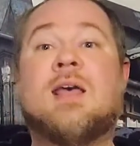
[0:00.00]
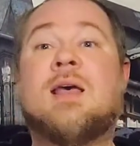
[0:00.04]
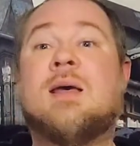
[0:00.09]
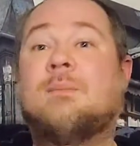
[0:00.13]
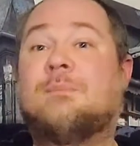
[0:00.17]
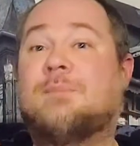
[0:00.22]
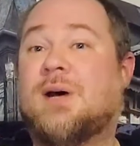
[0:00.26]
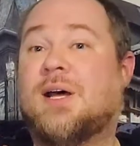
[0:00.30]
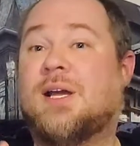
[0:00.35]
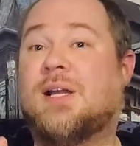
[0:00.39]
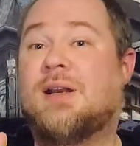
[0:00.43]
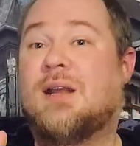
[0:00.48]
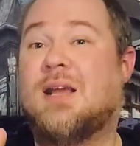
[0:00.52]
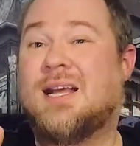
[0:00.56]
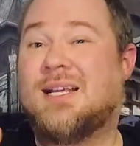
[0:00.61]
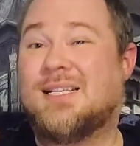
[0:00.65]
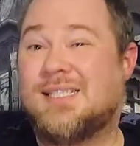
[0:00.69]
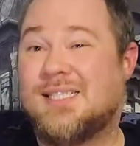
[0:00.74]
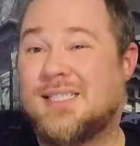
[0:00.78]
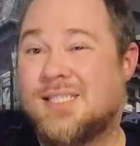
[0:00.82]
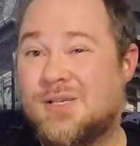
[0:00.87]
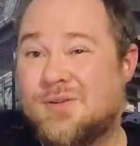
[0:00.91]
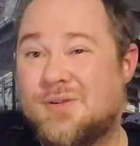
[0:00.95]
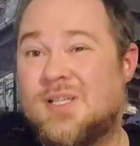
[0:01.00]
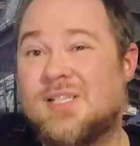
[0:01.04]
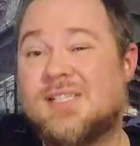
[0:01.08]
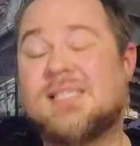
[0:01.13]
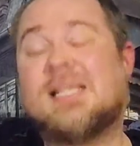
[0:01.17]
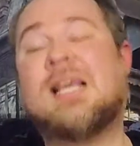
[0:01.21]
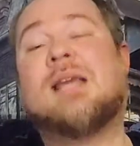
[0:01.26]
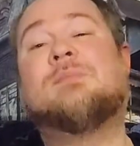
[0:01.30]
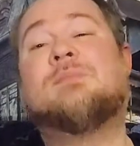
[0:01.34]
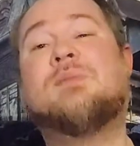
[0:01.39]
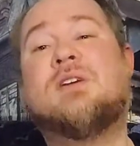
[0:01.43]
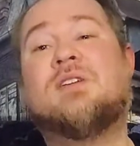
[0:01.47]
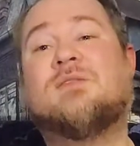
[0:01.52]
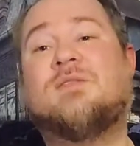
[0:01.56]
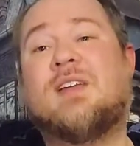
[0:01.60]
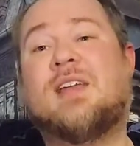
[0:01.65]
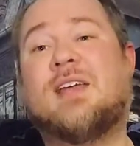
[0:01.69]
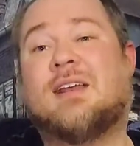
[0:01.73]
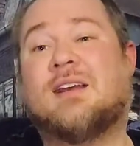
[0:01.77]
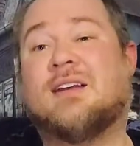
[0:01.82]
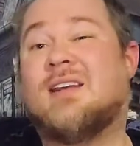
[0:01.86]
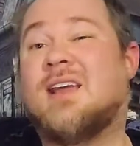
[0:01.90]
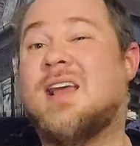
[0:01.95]
But as soon as they move
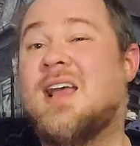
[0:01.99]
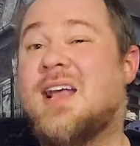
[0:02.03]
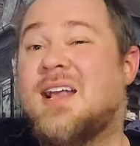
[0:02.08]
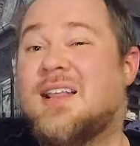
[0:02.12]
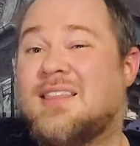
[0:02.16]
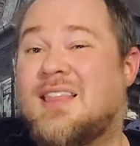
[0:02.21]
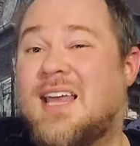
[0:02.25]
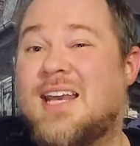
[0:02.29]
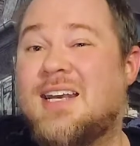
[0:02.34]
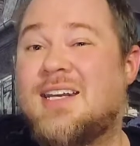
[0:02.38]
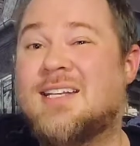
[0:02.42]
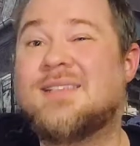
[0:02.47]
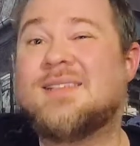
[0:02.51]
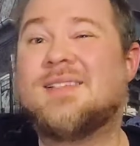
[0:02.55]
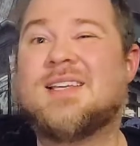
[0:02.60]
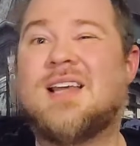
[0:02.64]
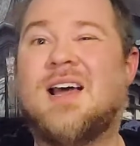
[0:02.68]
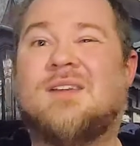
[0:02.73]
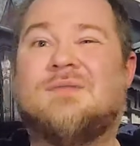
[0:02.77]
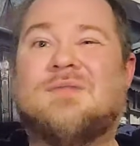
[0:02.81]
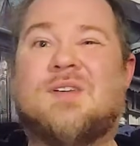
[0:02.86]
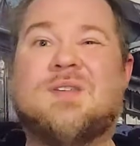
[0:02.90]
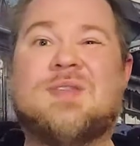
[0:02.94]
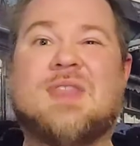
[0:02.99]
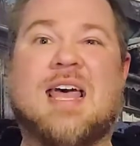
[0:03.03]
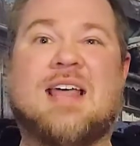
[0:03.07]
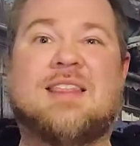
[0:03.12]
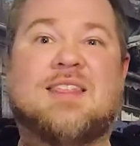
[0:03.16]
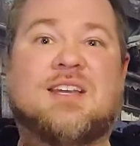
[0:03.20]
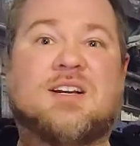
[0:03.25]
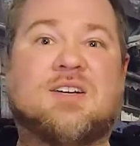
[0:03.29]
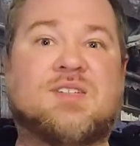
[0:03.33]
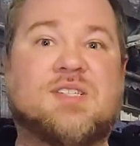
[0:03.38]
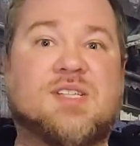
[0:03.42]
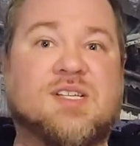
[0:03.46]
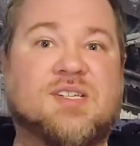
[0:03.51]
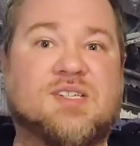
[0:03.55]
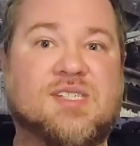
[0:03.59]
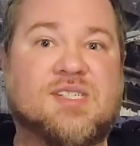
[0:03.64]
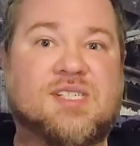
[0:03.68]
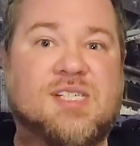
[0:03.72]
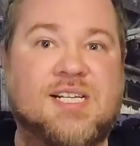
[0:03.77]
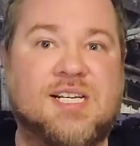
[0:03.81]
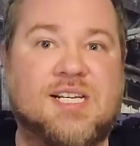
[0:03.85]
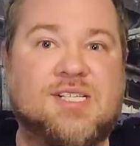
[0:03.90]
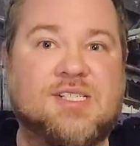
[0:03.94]
in, they discover that there's a
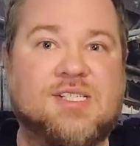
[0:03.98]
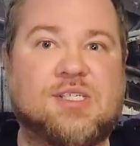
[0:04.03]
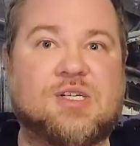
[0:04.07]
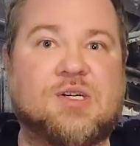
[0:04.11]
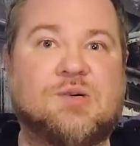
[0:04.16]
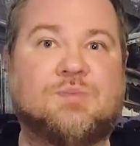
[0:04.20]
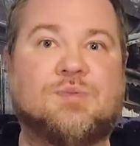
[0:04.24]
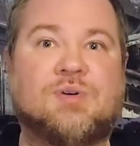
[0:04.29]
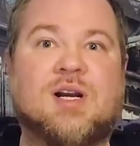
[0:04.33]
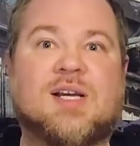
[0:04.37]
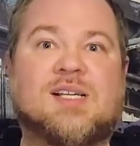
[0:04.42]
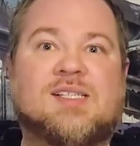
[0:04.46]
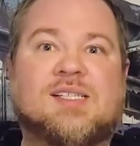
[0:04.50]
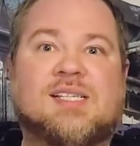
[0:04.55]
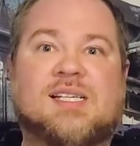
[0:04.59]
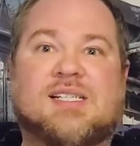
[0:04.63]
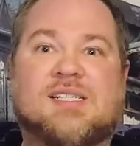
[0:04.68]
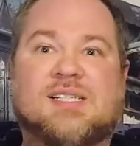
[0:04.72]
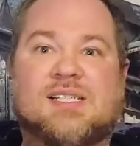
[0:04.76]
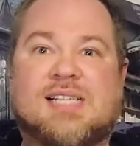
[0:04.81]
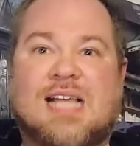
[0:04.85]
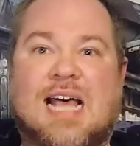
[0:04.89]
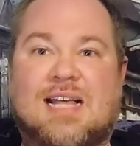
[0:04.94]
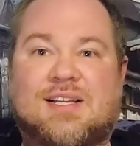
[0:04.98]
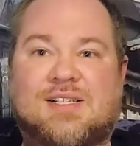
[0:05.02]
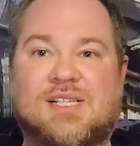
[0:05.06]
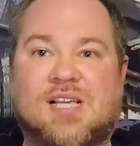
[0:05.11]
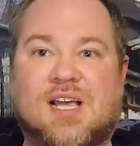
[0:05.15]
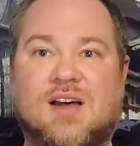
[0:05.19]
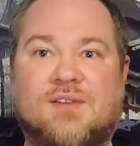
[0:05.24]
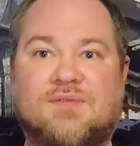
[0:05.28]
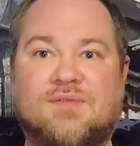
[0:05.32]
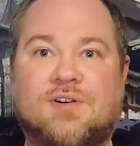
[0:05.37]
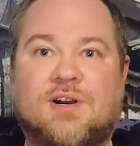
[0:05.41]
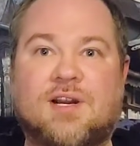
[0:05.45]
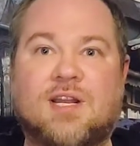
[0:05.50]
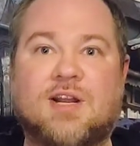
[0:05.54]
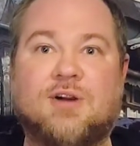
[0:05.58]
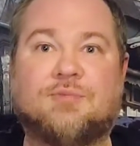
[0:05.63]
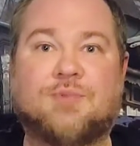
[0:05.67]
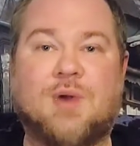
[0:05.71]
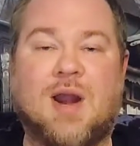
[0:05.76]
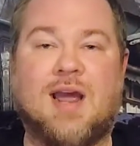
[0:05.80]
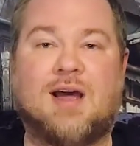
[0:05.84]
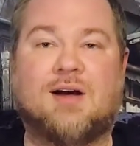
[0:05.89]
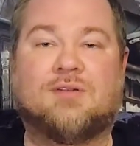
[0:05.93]
sinister presence that's hovering
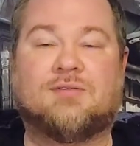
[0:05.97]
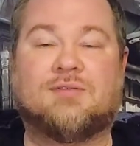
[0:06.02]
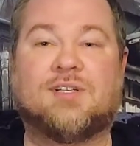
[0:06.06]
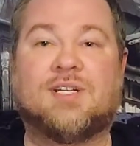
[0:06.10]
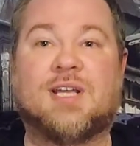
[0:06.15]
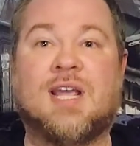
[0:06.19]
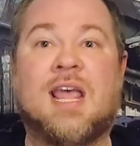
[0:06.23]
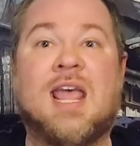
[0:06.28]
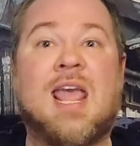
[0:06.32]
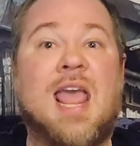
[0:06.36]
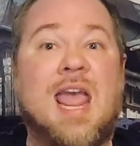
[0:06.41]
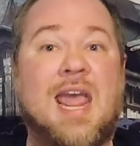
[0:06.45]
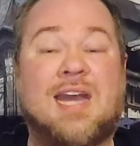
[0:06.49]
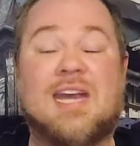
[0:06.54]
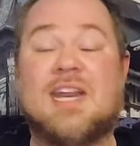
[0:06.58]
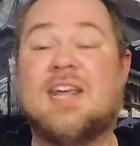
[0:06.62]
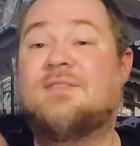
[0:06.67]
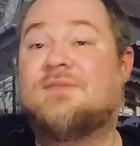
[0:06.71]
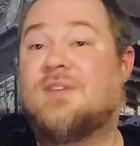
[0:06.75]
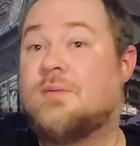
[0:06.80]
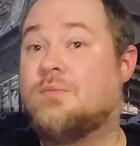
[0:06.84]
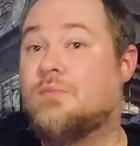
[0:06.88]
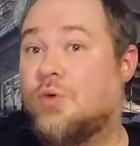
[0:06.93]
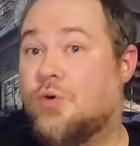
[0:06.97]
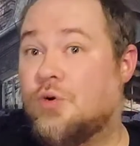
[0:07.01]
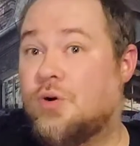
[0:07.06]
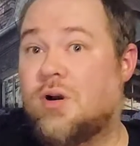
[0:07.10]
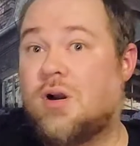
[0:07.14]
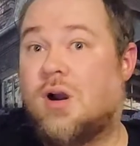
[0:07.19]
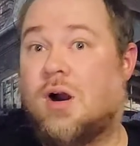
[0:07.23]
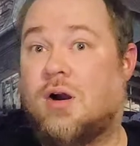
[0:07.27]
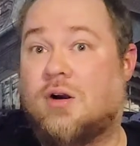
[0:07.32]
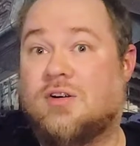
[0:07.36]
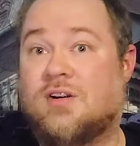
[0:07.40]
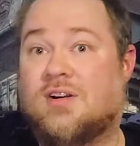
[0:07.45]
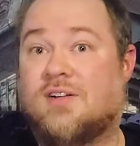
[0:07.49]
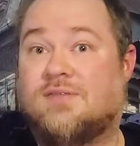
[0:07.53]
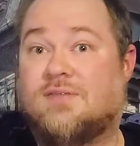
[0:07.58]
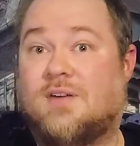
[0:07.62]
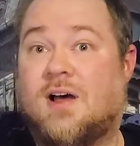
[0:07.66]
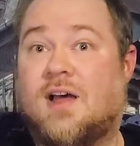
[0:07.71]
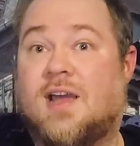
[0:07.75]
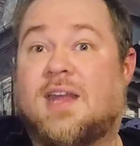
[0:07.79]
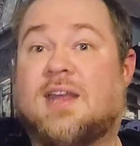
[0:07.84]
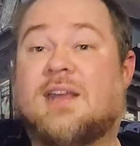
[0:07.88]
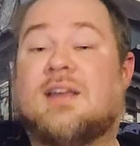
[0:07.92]
around, and even more
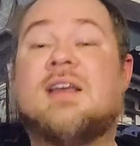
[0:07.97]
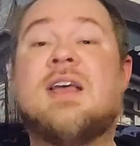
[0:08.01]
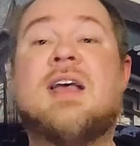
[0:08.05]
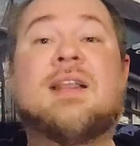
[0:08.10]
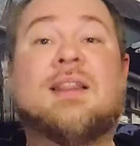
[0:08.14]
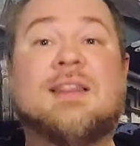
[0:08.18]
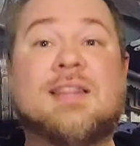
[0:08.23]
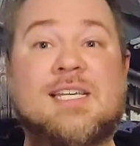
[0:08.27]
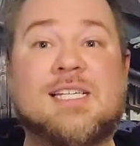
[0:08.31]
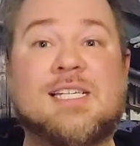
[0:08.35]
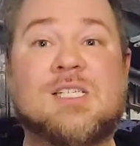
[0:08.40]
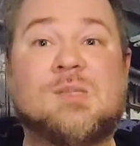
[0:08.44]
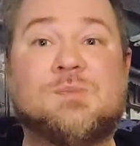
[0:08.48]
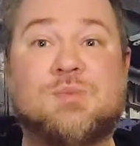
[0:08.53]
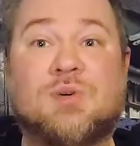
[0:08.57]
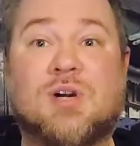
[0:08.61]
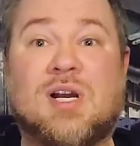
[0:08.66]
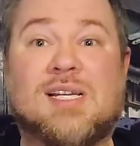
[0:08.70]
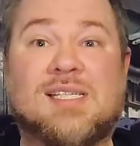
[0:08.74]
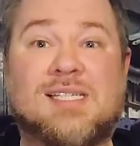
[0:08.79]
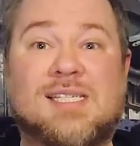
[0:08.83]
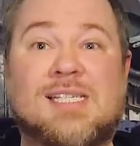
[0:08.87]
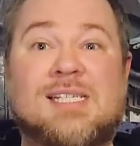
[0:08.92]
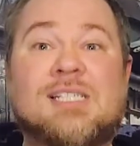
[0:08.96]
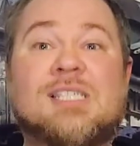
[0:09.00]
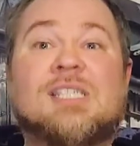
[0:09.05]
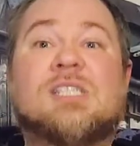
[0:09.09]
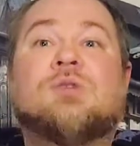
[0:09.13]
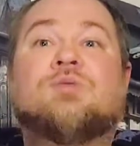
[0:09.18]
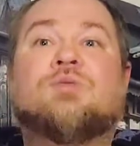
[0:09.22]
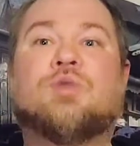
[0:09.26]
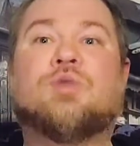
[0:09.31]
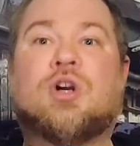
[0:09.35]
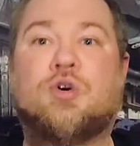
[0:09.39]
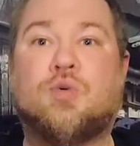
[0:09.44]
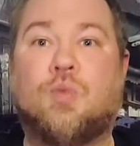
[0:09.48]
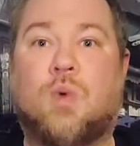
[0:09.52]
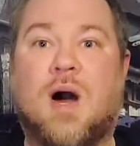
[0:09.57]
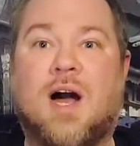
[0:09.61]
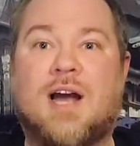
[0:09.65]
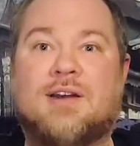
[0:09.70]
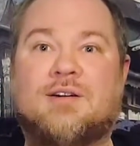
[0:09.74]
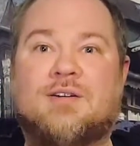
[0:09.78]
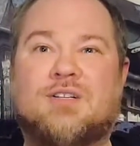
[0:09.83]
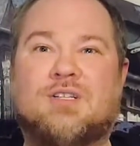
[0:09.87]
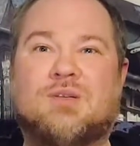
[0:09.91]
horrifying, this presence
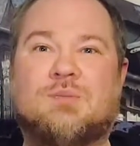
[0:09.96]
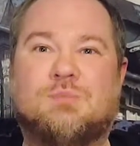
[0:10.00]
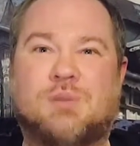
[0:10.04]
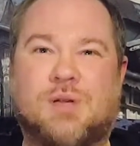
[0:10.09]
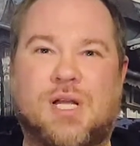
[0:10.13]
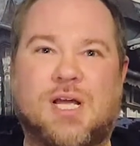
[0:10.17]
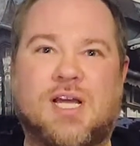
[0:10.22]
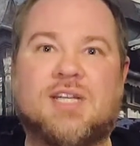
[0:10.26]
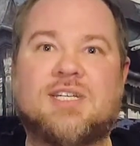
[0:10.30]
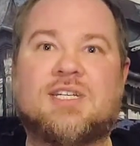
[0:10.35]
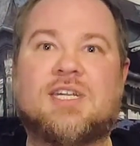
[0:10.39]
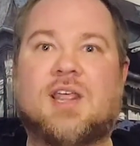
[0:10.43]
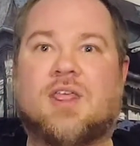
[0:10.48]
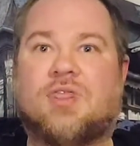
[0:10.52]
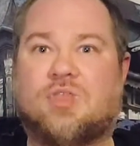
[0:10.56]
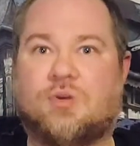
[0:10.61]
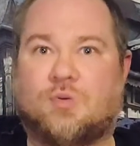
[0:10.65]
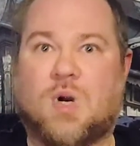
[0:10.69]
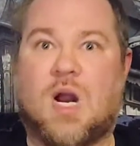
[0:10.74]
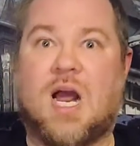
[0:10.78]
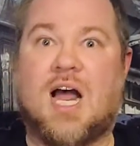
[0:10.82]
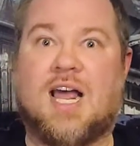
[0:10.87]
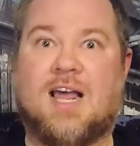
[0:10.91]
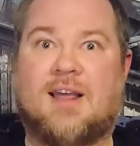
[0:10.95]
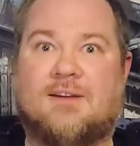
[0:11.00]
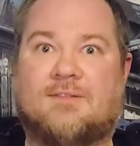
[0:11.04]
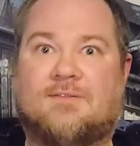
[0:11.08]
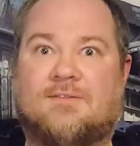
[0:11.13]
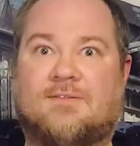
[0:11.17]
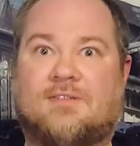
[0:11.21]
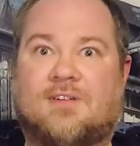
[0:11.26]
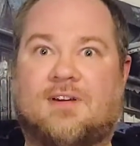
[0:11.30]
requires blood to thrive.